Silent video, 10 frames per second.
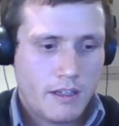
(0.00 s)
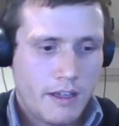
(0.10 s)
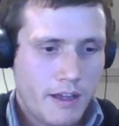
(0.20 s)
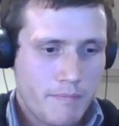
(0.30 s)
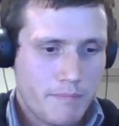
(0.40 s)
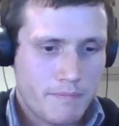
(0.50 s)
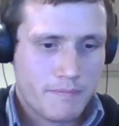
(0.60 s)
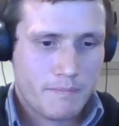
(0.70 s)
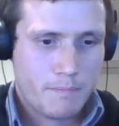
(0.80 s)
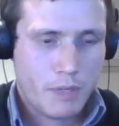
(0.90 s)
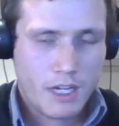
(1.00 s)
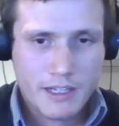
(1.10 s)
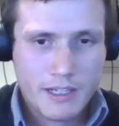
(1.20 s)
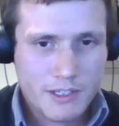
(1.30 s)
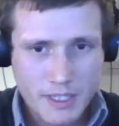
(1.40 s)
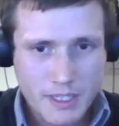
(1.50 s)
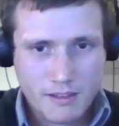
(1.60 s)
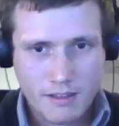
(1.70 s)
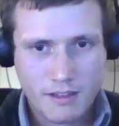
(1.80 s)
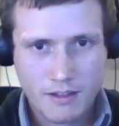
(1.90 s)
By
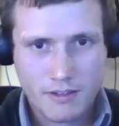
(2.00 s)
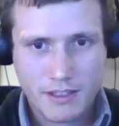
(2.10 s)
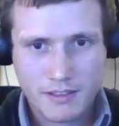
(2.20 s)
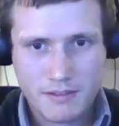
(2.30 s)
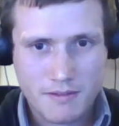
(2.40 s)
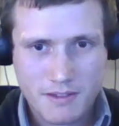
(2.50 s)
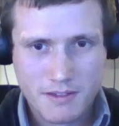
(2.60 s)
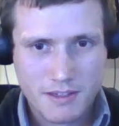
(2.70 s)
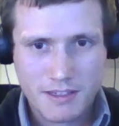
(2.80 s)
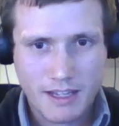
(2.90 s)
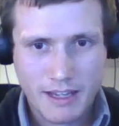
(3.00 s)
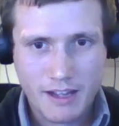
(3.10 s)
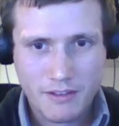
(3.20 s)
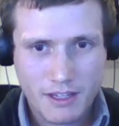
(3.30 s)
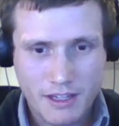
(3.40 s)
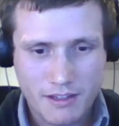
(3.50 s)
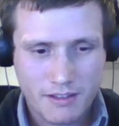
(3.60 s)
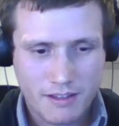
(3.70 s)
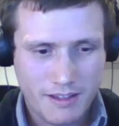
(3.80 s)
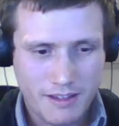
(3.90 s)
doing, I think, just get out there.